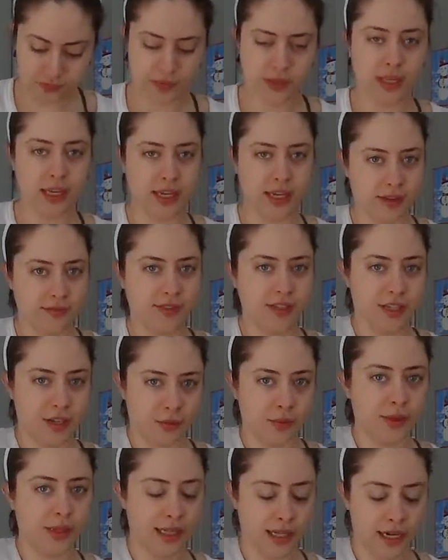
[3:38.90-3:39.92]
it gives it a
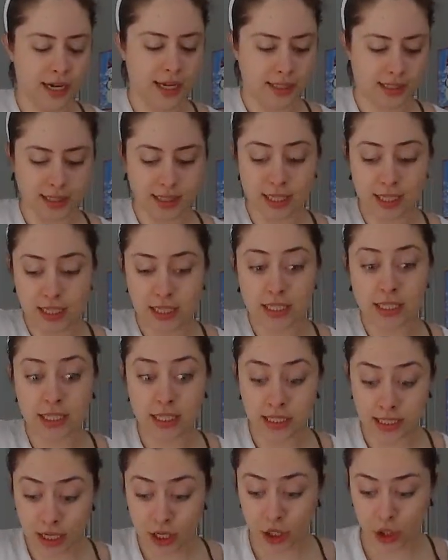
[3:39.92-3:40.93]
really nice
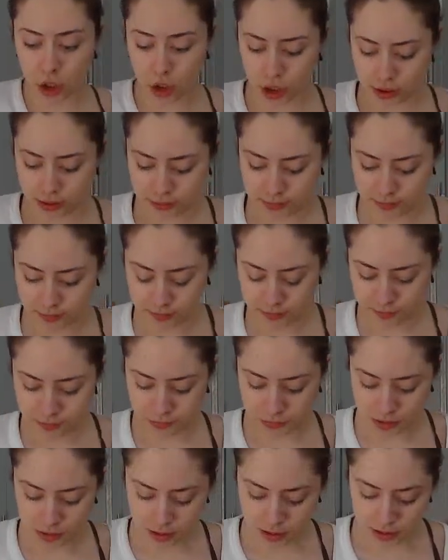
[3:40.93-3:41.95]
subtle
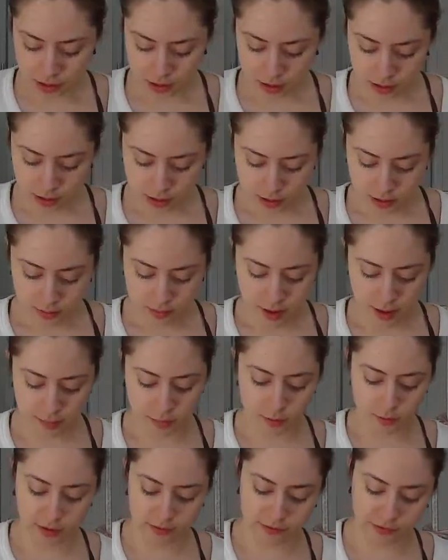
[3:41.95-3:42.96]

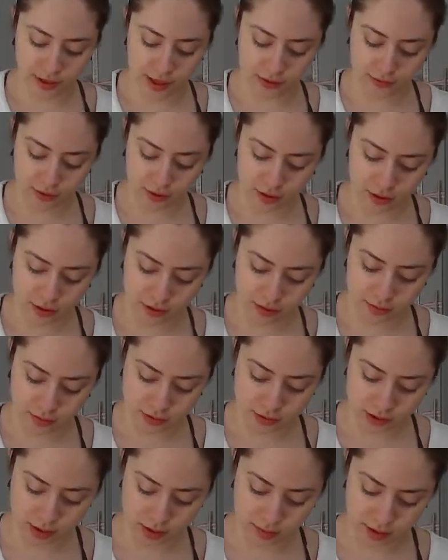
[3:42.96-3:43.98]
peppermint flavor.
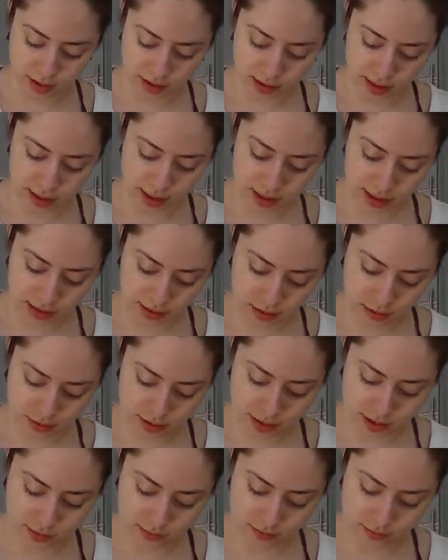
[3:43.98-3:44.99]
So mix that in a little
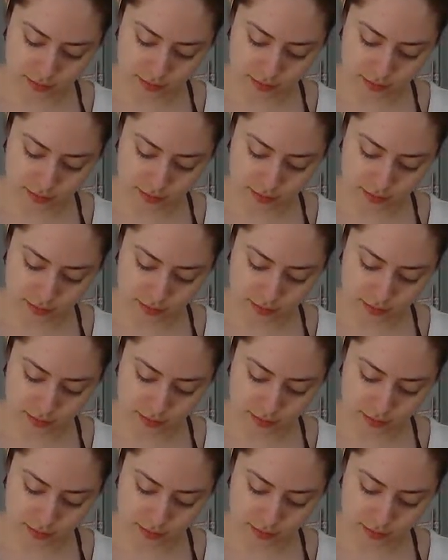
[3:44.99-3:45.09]
bit.